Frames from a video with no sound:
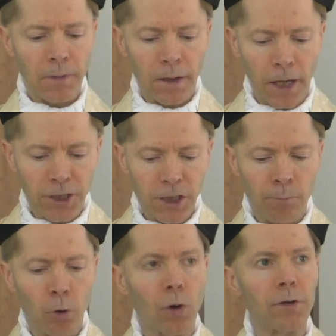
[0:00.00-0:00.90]
and Asia
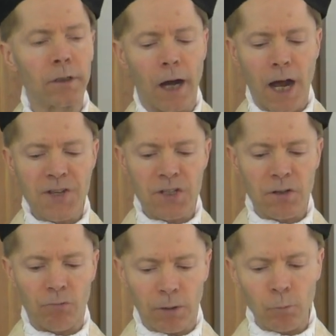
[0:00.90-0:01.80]
broke their ties
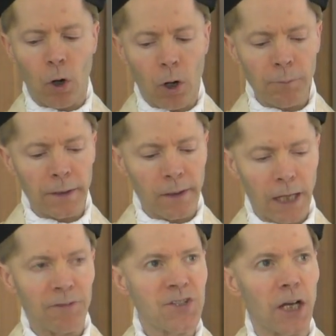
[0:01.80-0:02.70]
from Rome in the
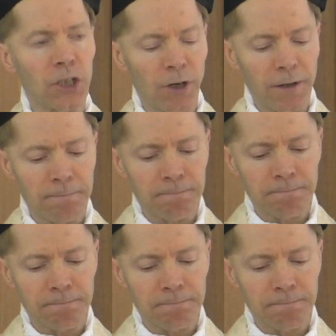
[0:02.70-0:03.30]
11th century.